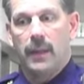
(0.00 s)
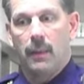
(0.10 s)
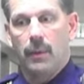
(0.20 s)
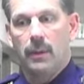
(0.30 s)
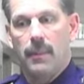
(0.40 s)

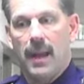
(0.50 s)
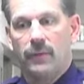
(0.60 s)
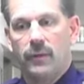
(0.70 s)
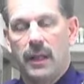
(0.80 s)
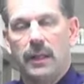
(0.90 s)
they were
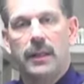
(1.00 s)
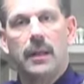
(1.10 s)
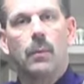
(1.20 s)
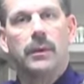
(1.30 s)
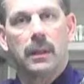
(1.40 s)
incapacitated,
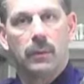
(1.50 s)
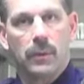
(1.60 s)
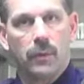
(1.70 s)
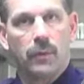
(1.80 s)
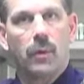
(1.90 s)
then what they would
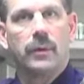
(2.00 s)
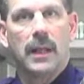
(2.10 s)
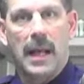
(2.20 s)
do is go to the